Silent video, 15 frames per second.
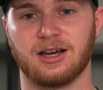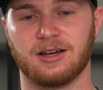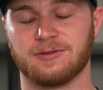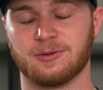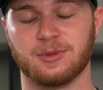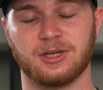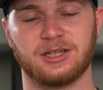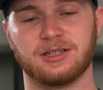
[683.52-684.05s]

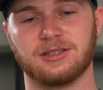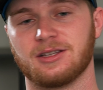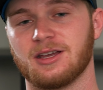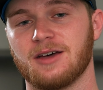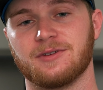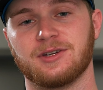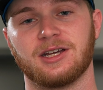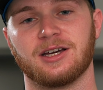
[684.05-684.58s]
for me,
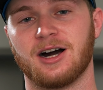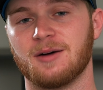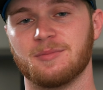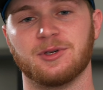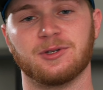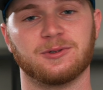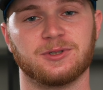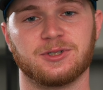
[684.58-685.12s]
having a hot
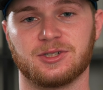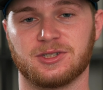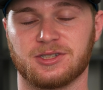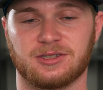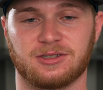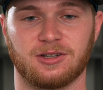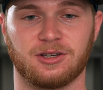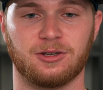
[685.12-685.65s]
meal is
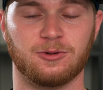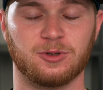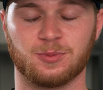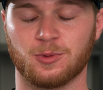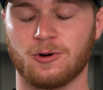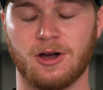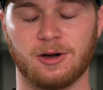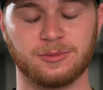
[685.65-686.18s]
just a huge
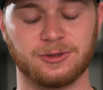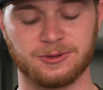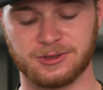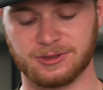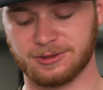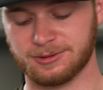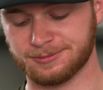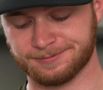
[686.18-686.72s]
morale boost,
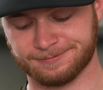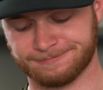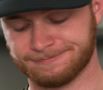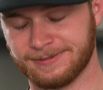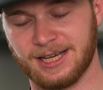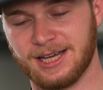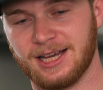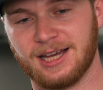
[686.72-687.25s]
so
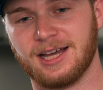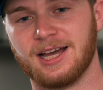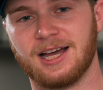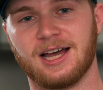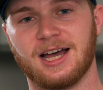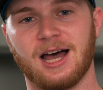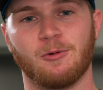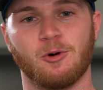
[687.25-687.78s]

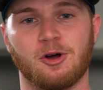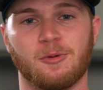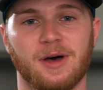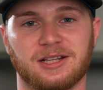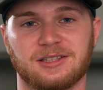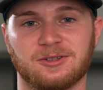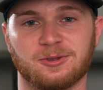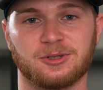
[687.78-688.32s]
I won't go
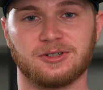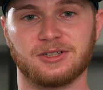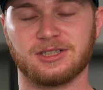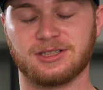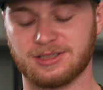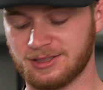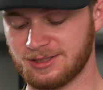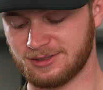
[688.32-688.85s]
back to no
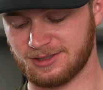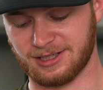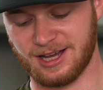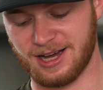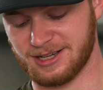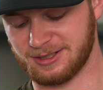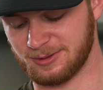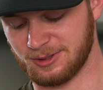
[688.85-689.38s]
cooking. So
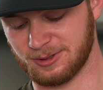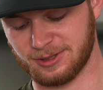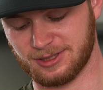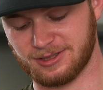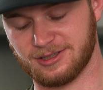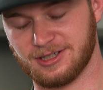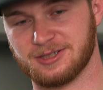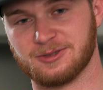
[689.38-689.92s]
guys who do
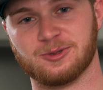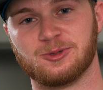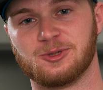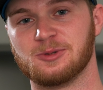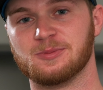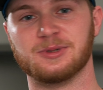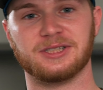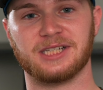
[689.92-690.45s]
it, I salute
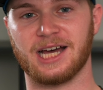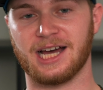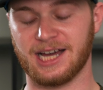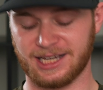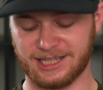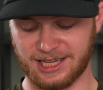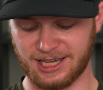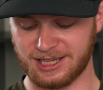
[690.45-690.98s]
you, but
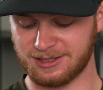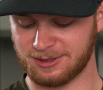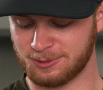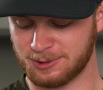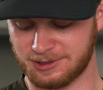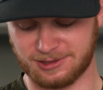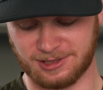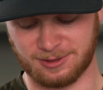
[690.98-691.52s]
I can't do
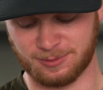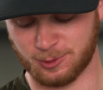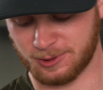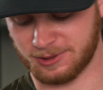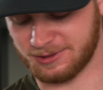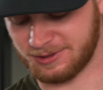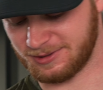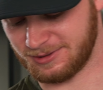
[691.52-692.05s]
it
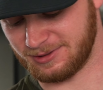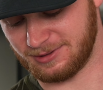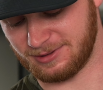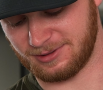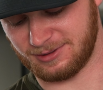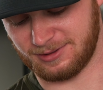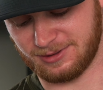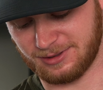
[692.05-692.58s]
anymore.
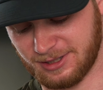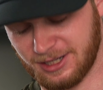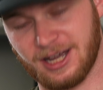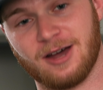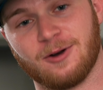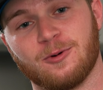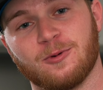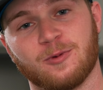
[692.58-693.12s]
I
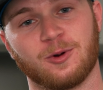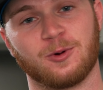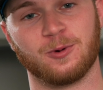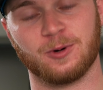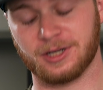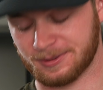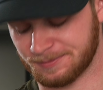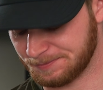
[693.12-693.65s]
got old real
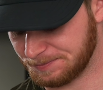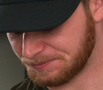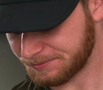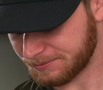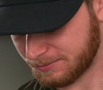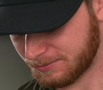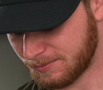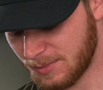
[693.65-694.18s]
quick.
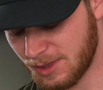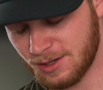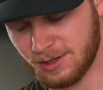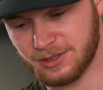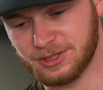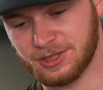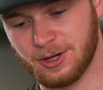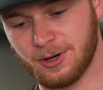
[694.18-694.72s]

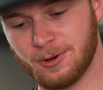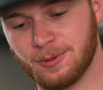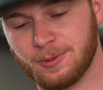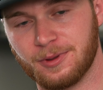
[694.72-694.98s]
So